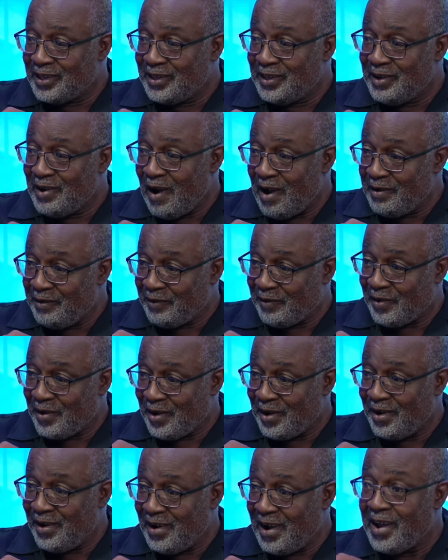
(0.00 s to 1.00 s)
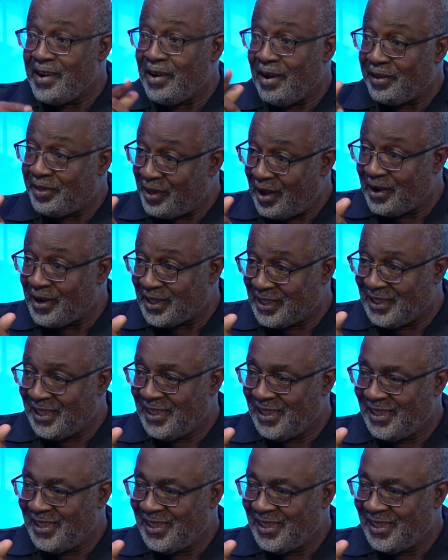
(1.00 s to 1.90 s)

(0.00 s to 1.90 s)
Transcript: confer an authority.